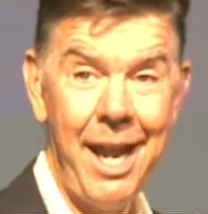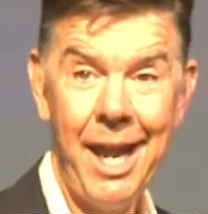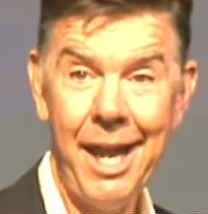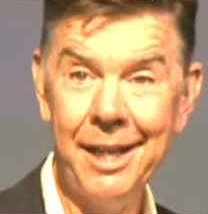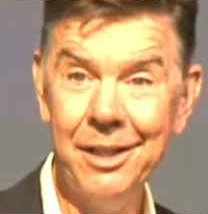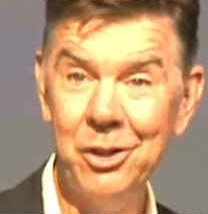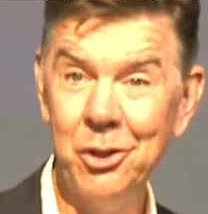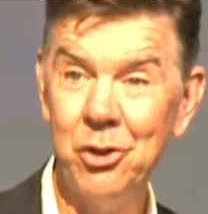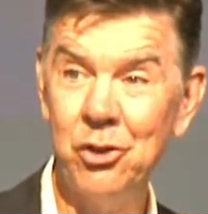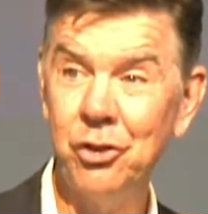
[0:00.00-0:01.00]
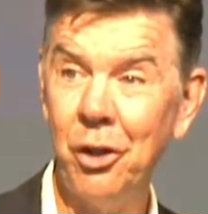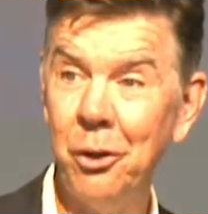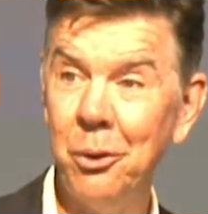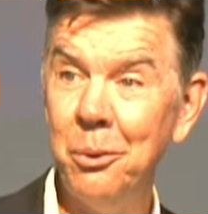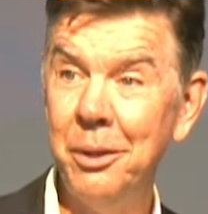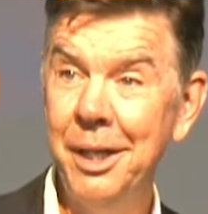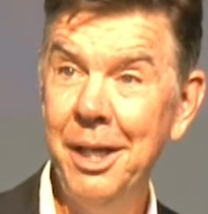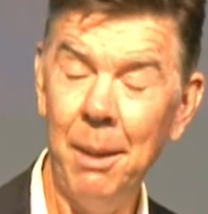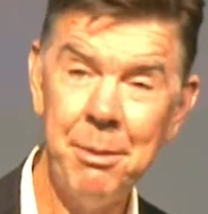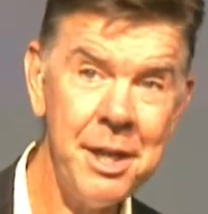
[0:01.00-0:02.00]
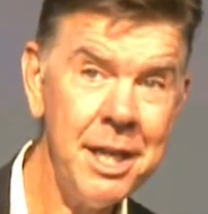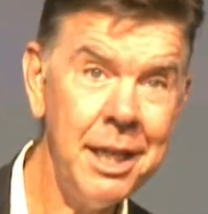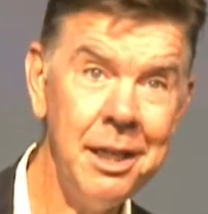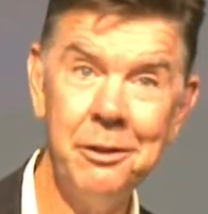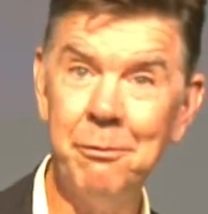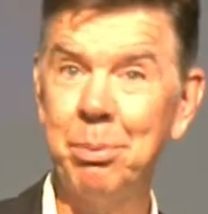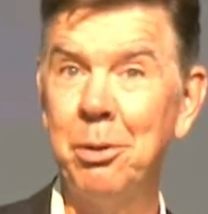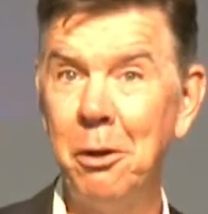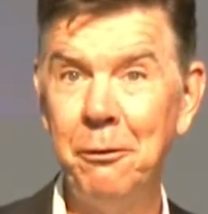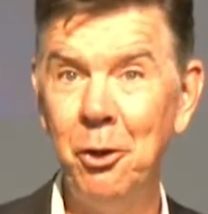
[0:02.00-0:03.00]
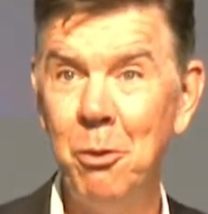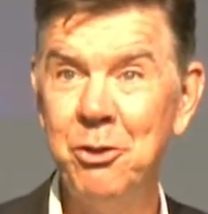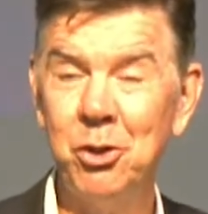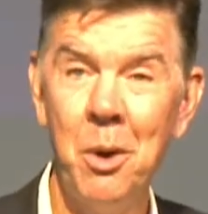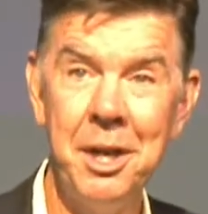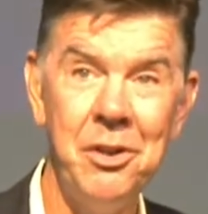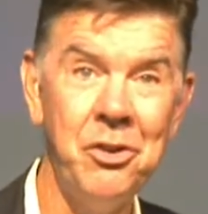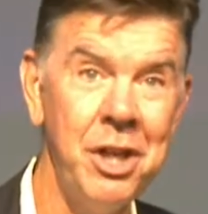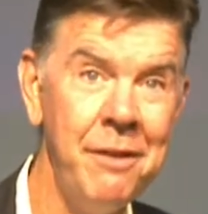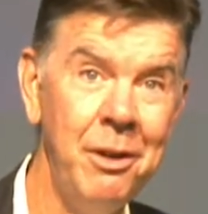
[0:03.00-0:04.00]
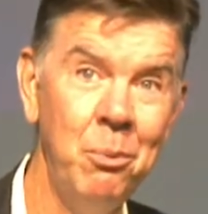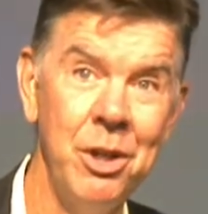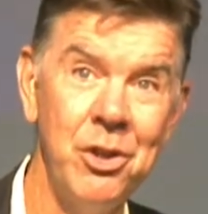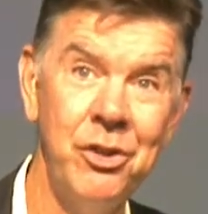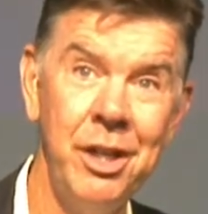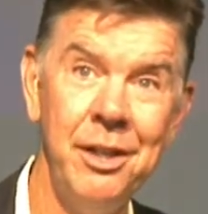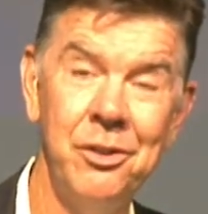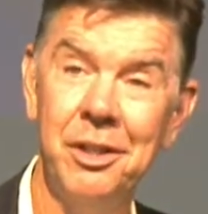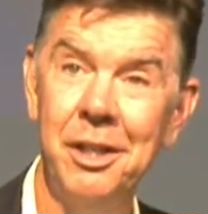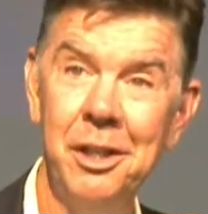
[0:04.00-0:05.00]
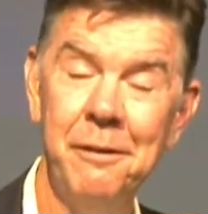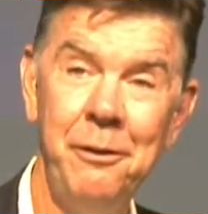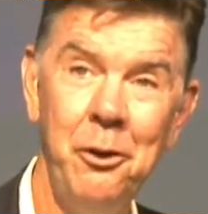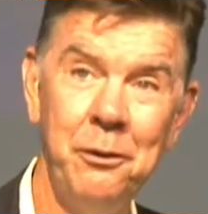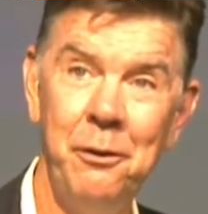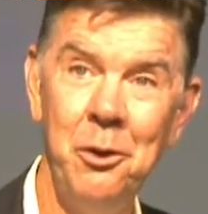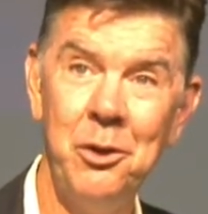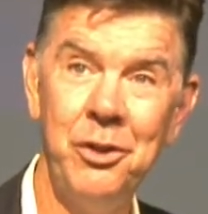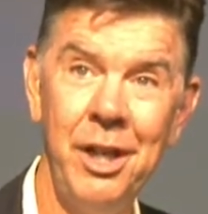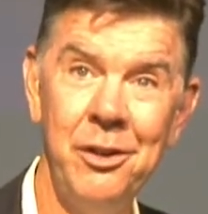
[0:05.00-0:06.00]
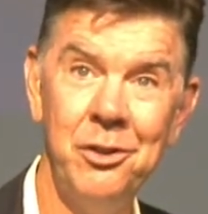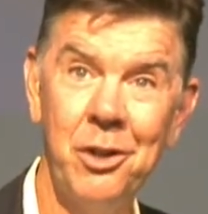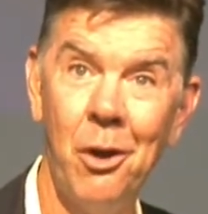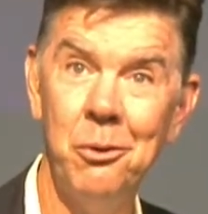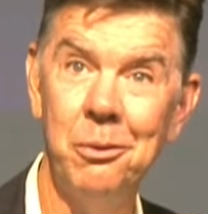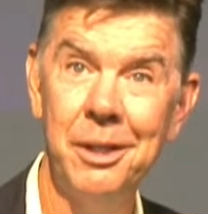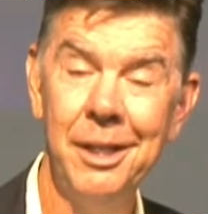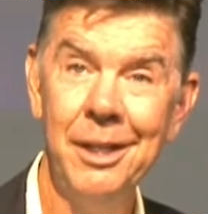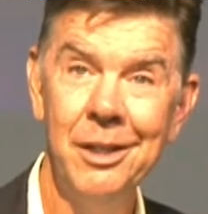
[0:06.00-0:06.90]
And so I'm thinking of Proverbs 27, which says, the first verse says, don't